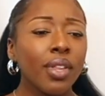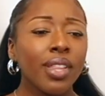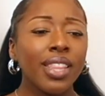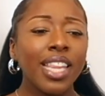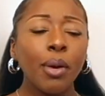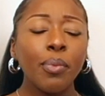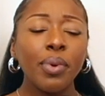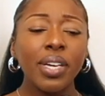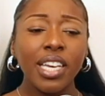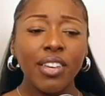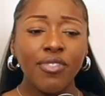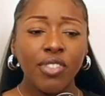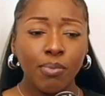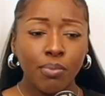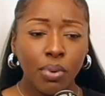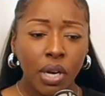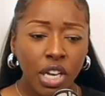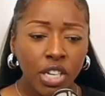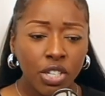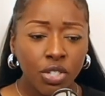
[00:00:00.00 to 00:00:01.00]
They were giving
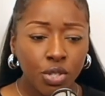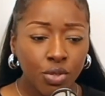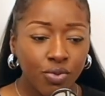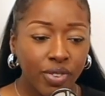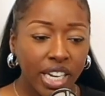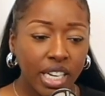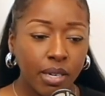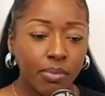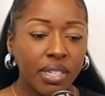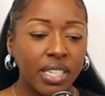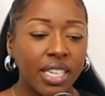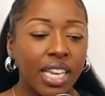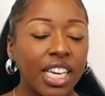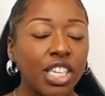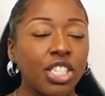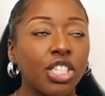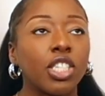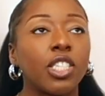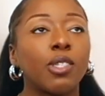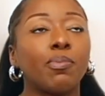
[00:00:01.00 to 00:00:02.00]
personal
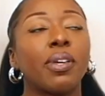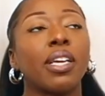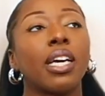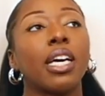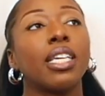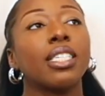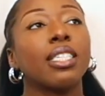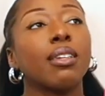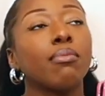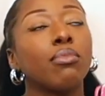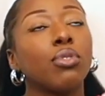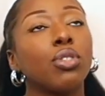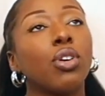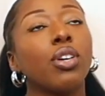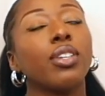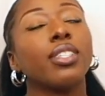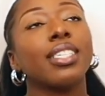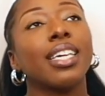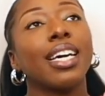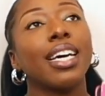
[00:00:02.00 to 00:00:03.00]
recommendations because I'm
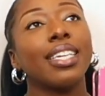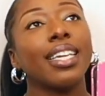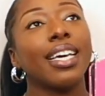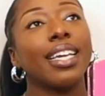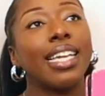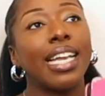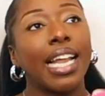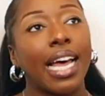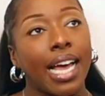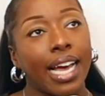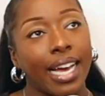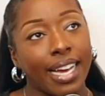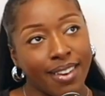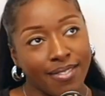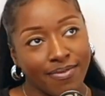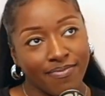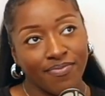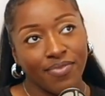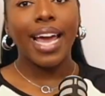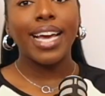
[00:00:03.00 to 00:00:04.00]
not gonna lie,
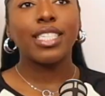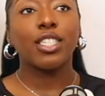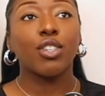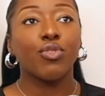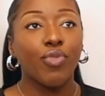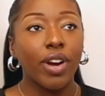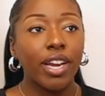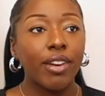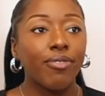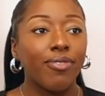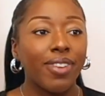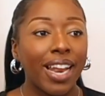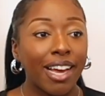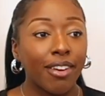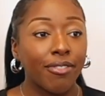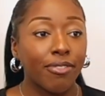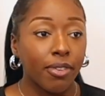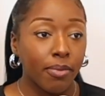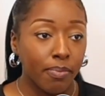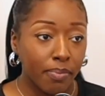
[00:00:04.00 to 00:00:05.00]
it's a red
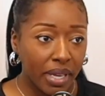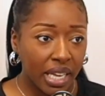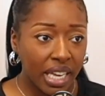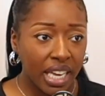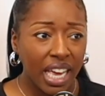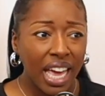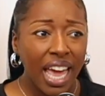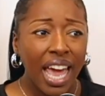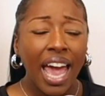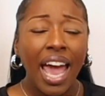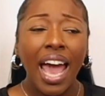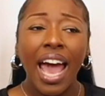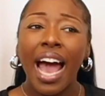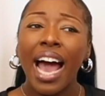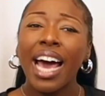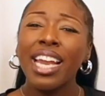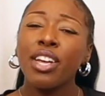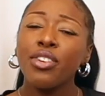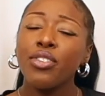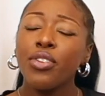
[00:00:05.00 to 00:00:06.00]
flag for me.
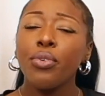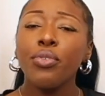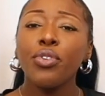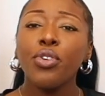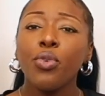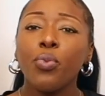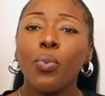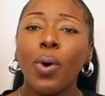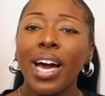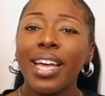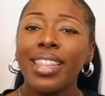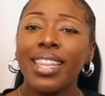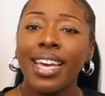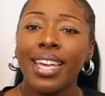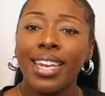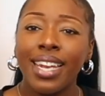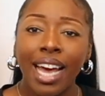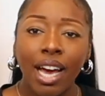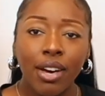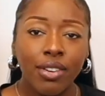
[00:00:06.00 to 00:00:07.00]
And I don't know why they
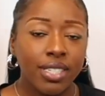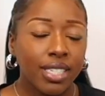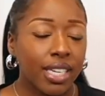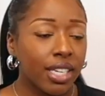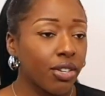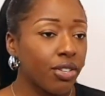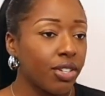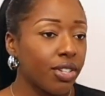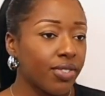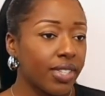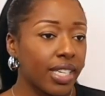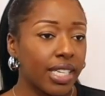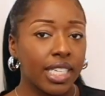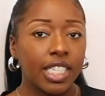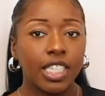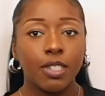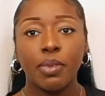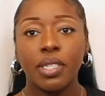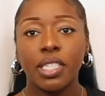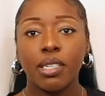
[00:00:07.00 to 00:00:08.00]
allow this. I don't know if there
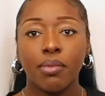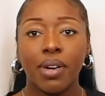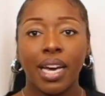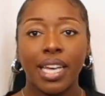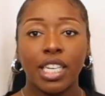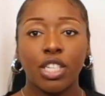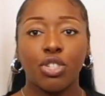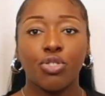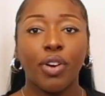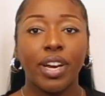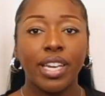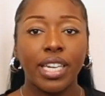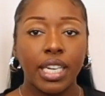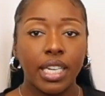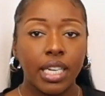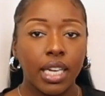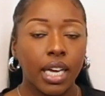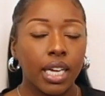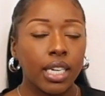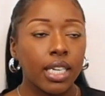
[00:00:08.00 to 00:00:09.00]
needs to be some kind of
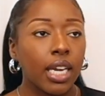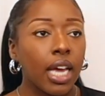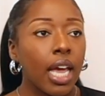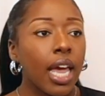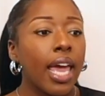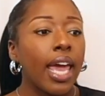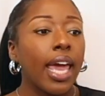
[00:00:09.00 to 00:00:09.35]
training done.